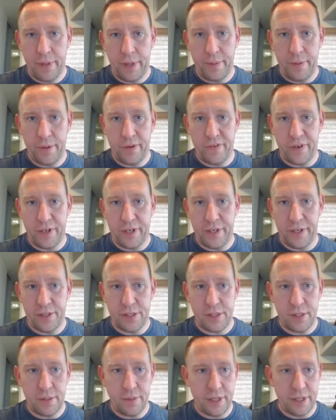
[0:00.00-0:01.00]
maybe over here
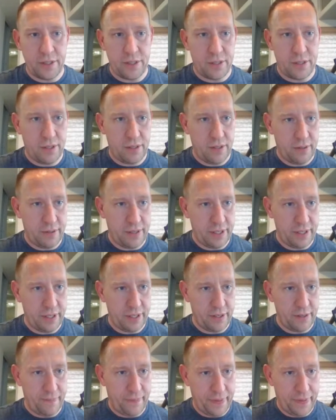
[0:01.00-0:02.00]
is the best, right
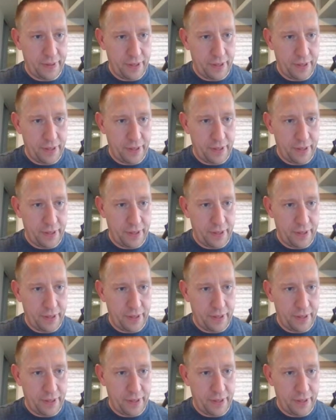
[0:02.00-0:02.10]
there.